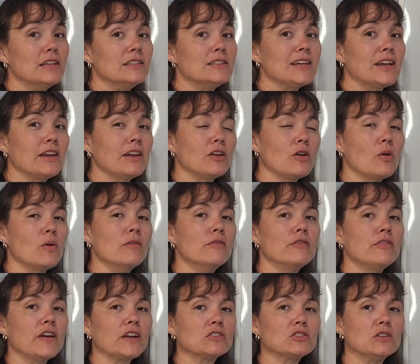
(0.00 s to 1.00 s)
is a
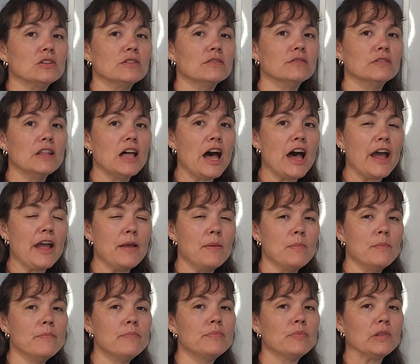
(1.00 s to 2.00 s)
co-infection of
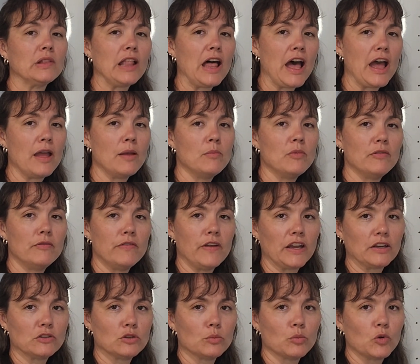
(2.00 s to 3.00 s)
Lyme
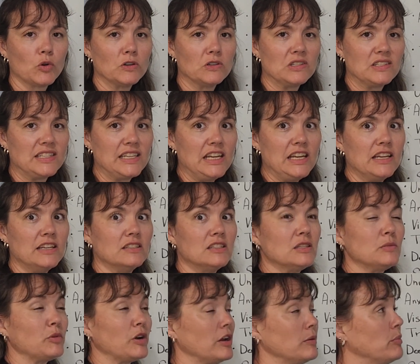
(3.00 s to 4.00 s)
vector-borne disease
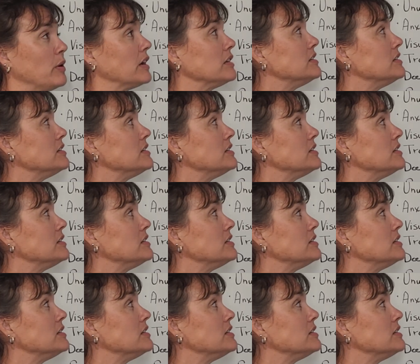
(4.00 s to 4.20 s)
spread by